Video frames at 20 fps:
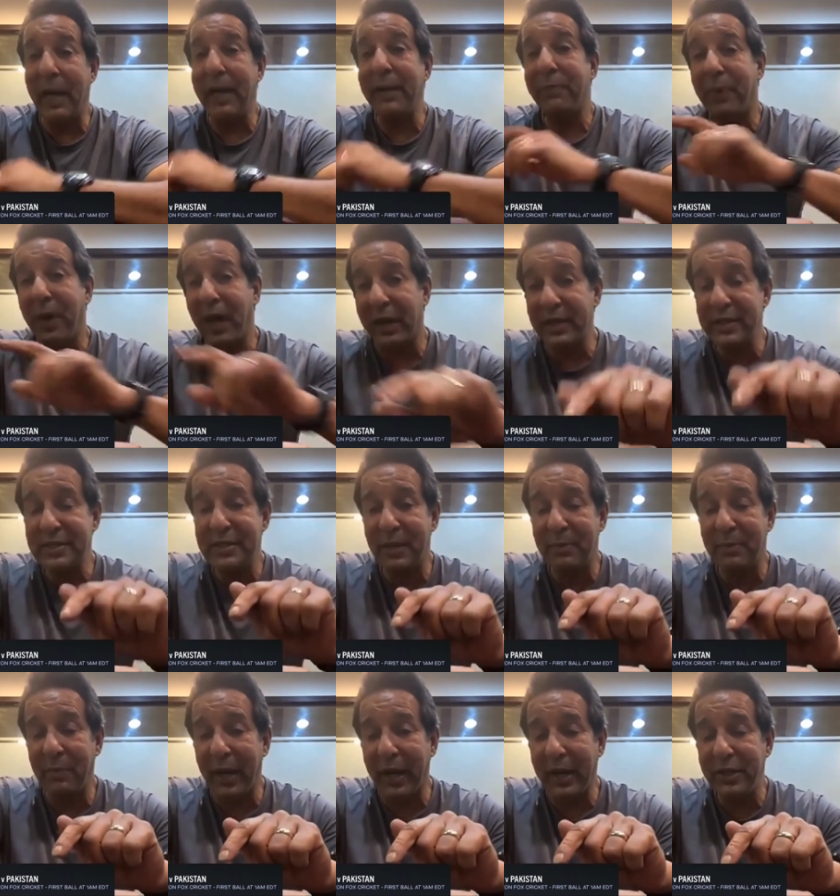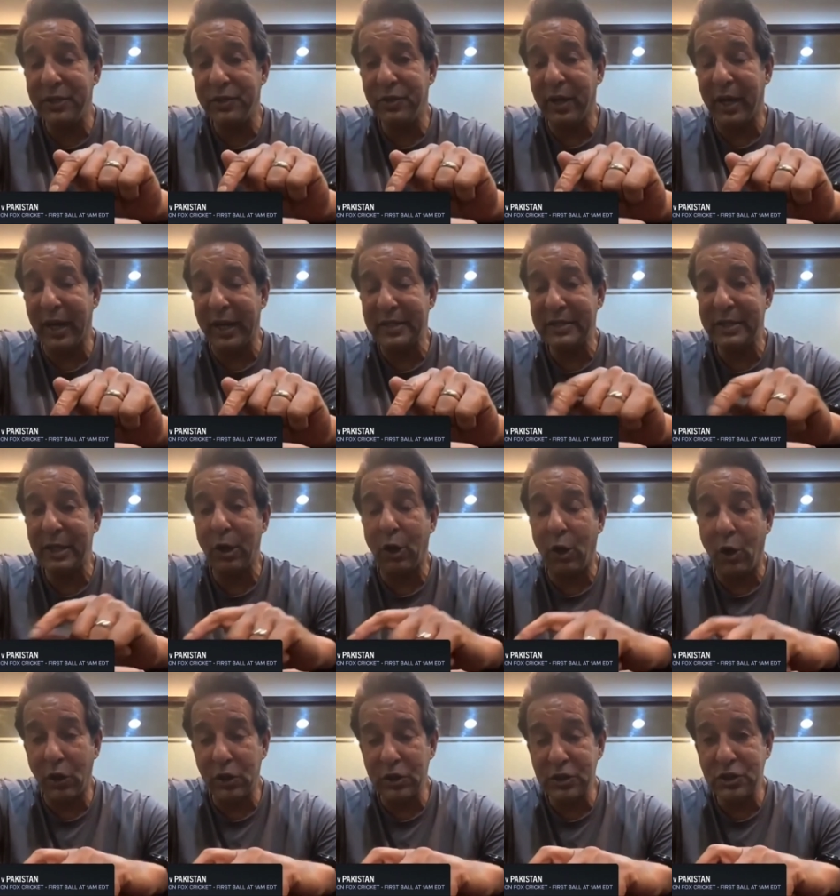Pakistan, mind you guys, they
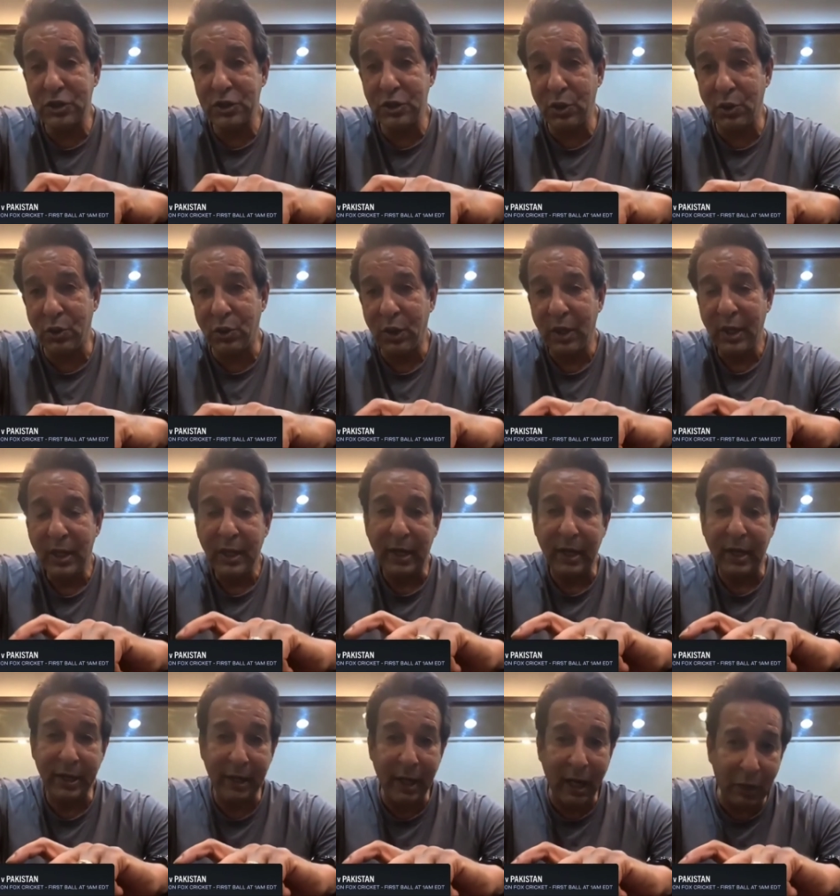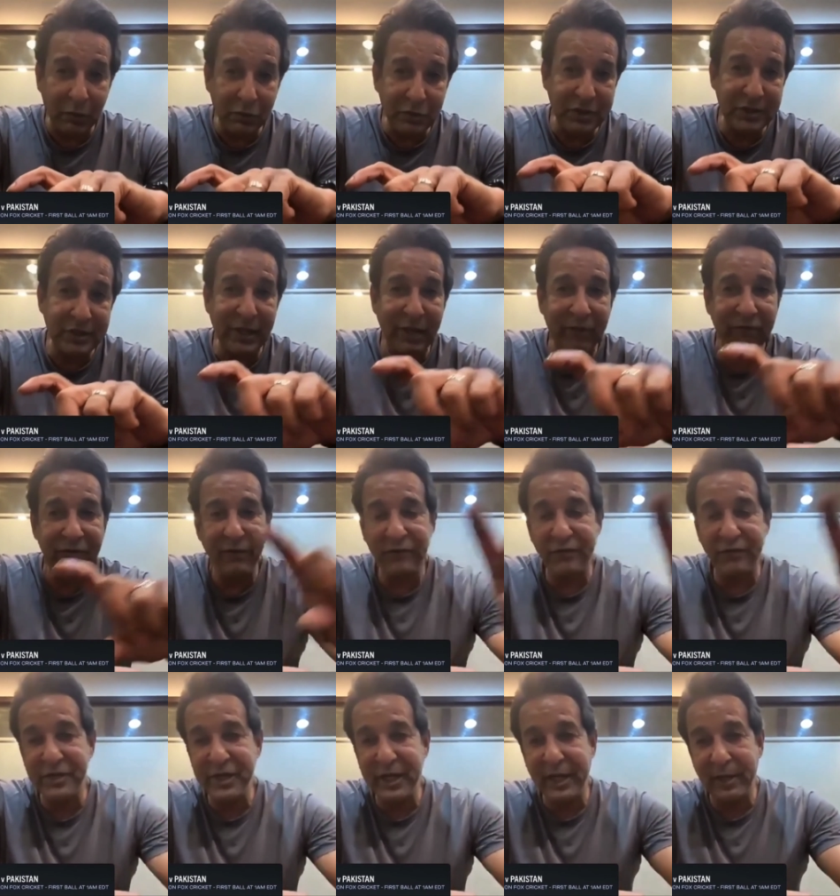also announced their
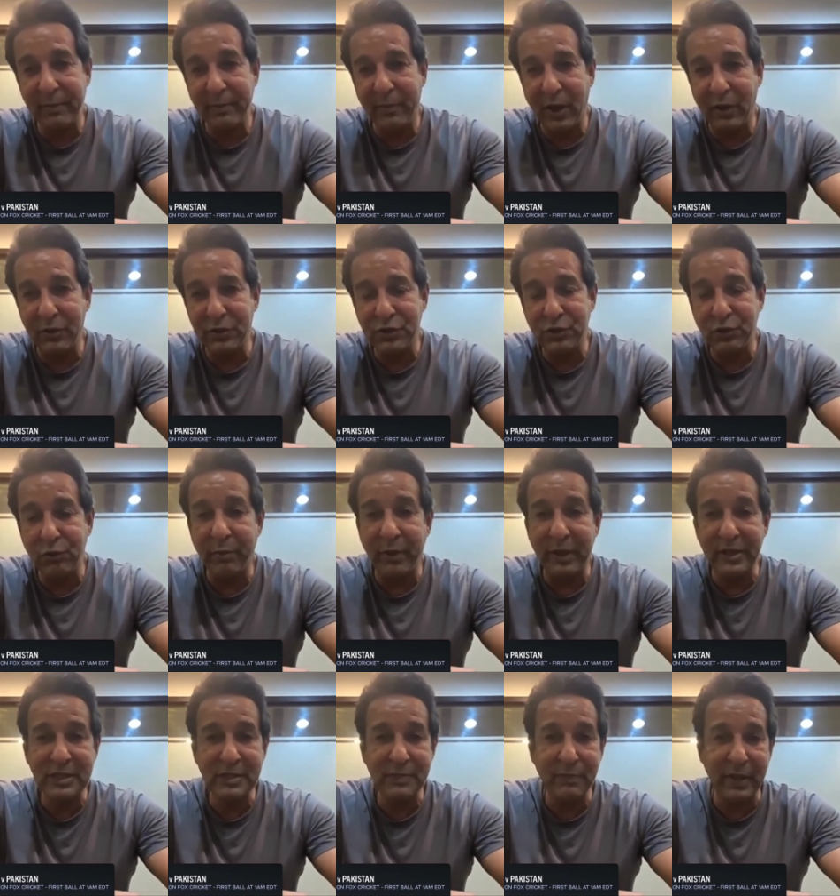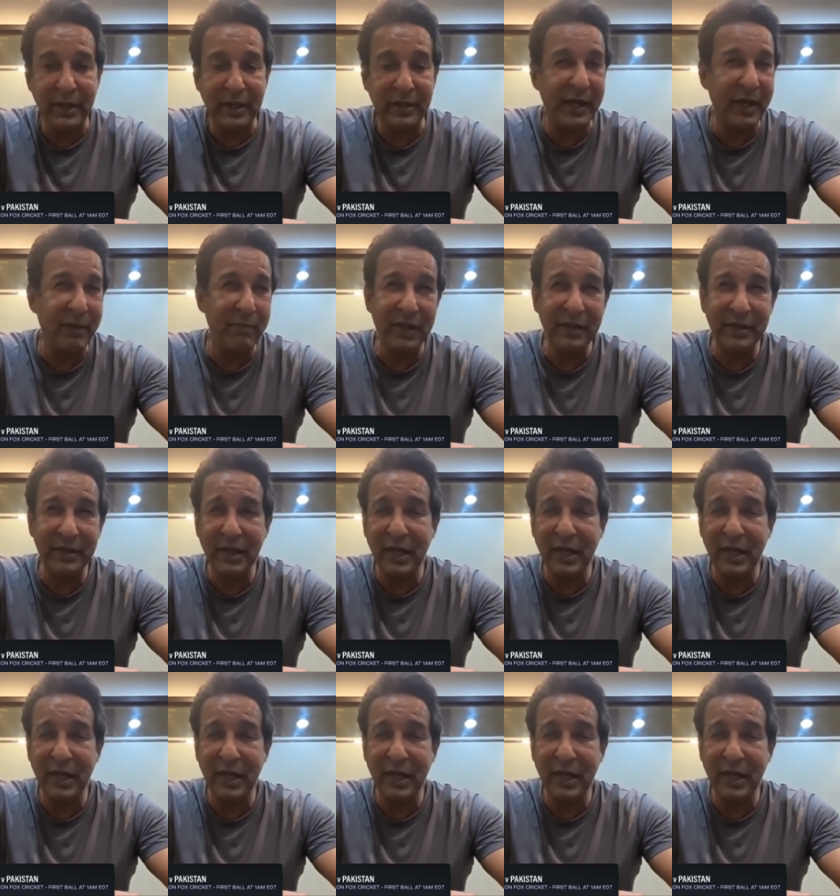15 about 2 months, a month and a